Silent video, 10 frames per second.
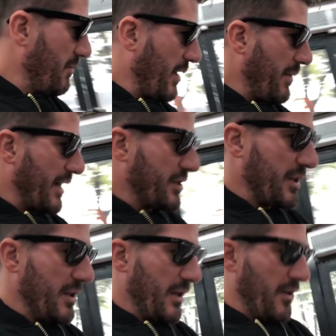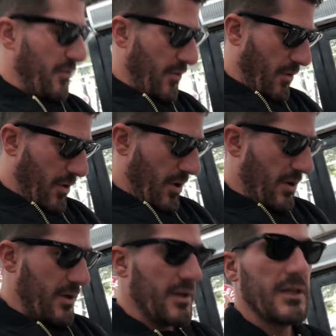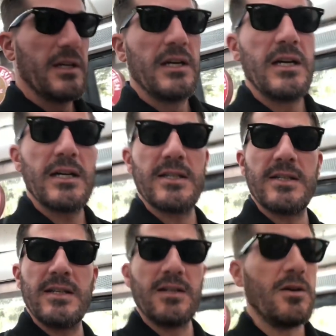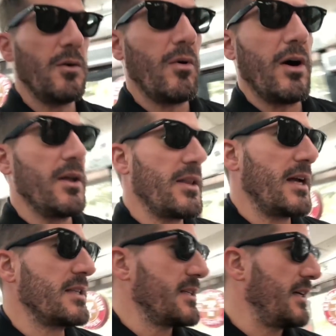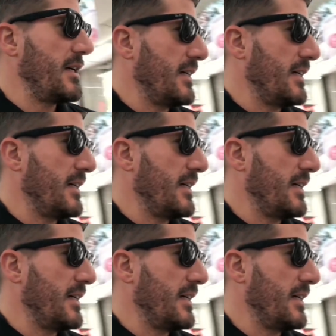But I'm actually looking for a single one that's